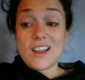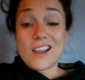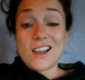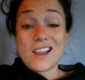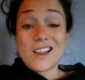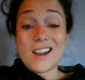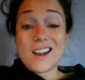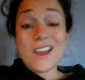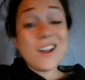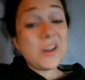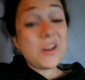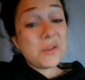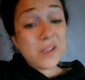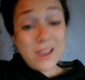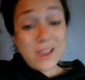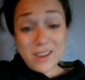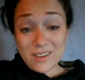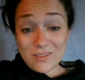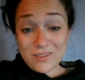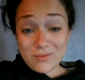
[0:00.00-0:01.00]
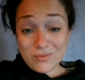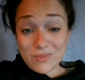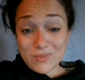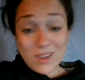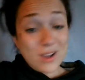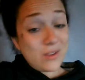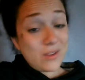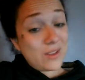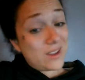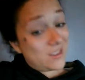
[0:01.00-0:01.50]
and I don't like
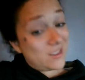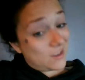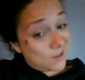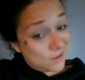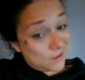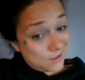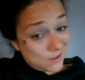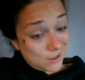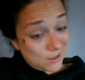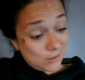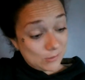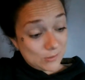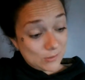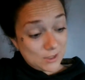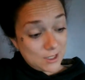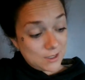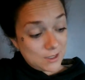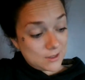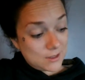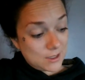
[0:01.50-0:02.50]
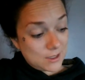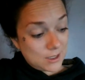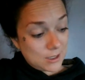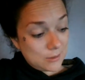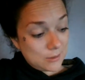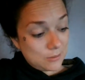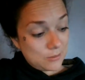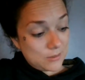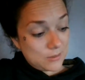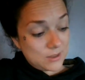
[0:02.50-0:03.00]
that type. That
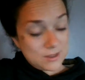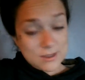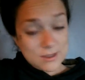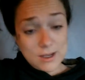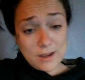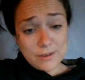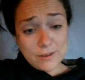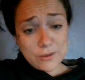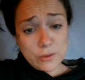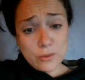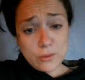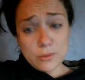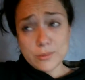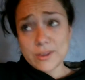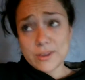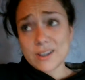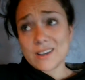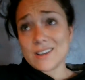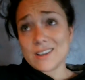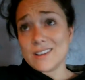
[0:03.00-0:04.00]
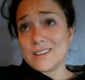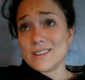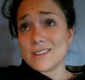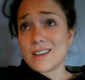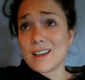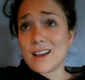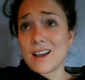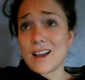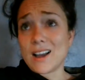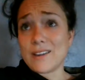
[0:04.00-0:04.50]
type is not cool
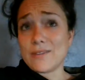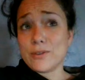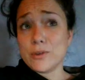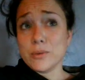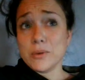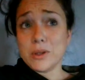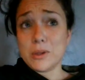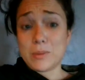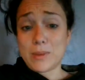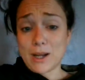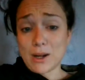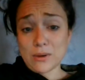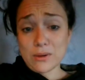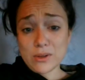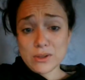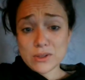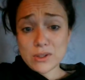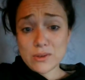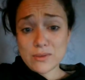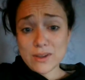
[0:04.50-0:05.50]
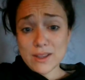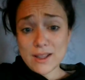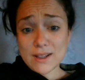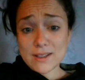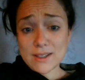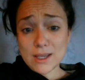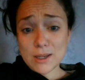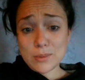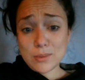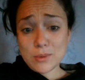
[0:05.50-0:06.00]
because I feel really powerless over that
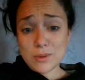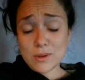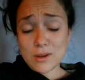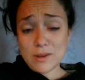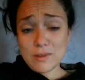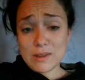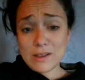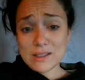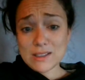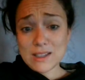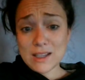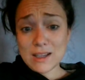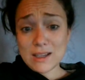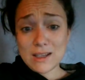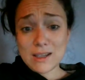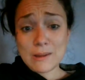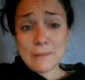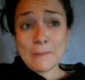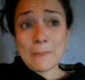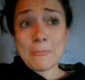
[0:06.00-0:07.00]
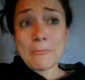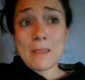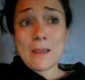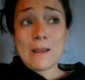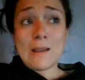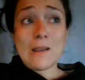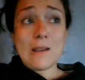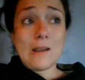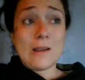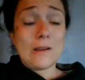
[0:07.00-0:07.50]
type of anxiety.
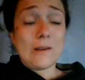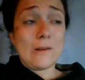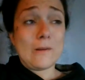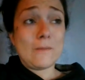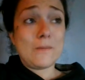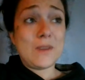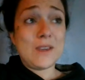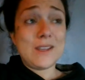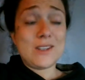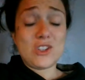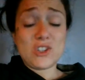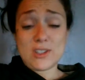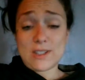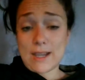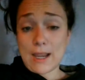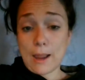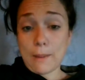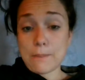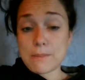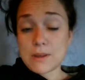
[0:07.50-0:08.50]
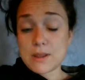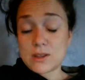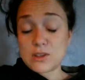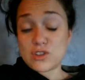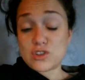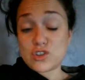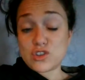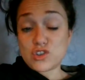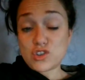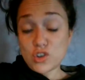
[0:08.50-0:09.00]
It just
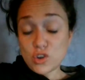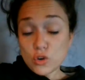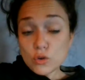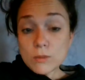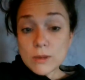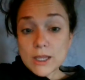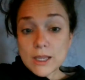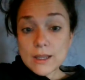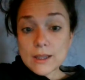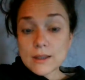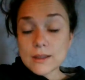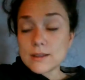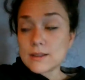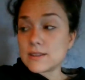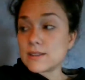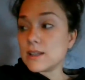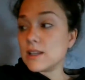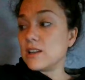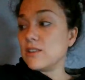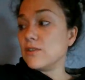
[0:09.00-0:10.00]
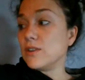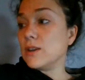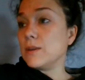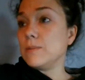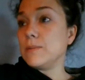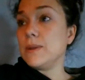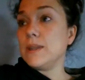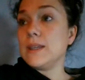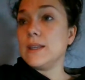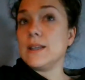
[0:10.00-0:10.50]
happens to me instead of it
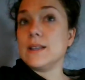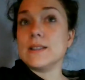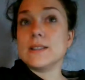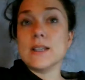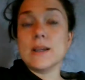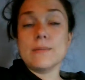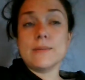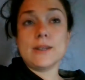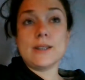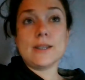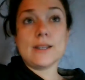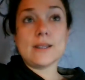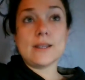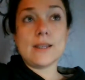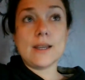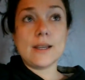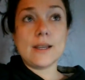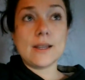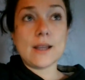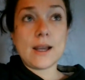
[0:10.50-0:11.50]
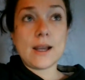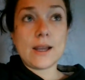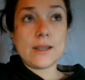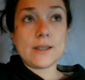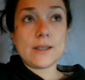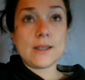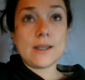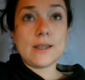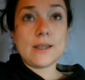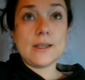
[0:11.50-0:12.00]
being something that like I
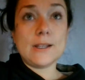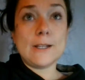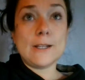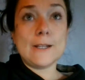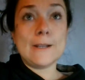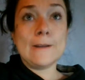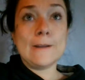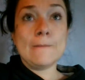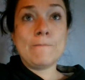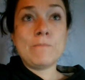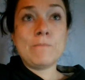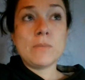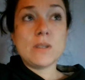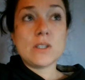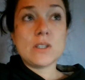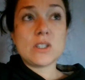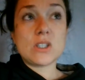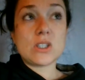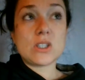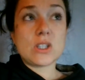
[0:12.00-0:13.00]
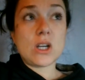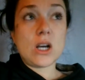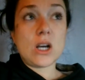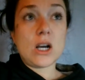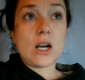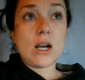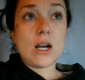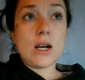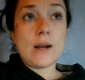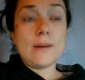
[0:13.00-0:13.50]
can
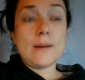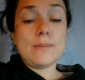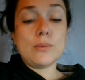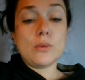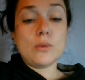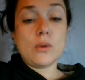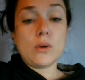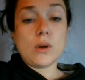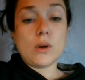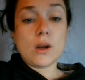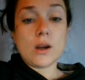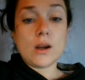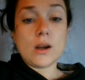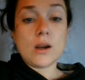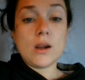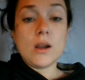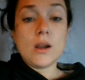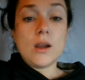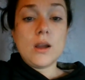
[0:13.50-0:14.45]
stop or